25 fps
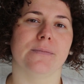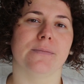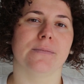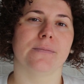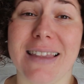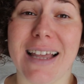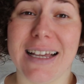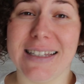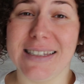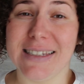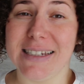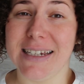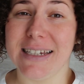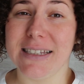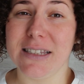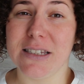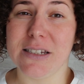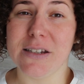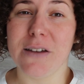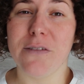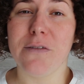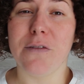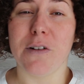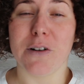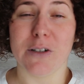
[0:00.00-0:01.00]
That's it
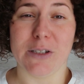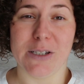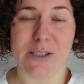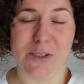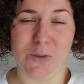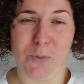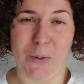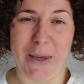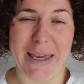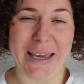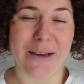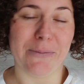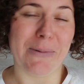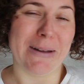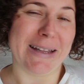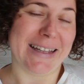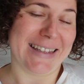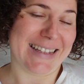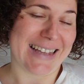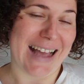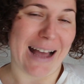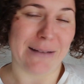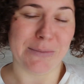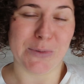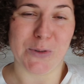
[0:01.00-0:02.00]
for this week when
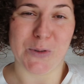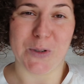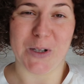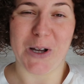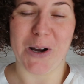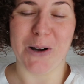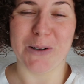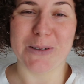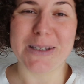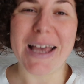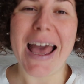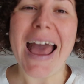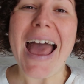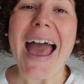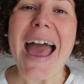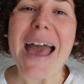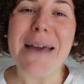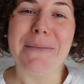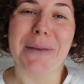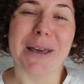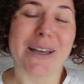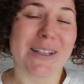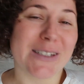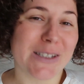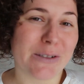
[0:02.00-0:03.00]
it comes to code,
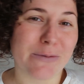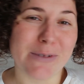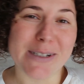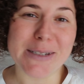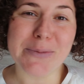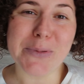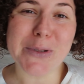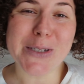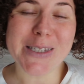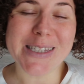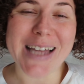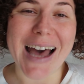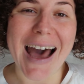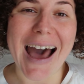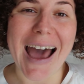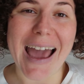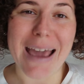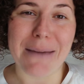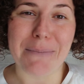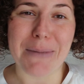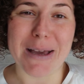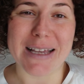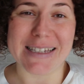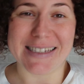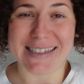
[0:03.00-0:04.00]
because Christmas
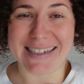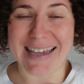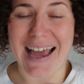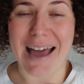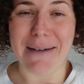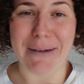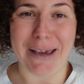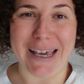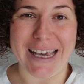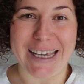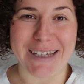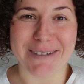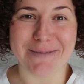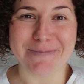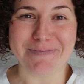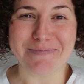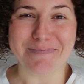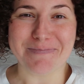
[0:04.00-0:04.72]
time is coming.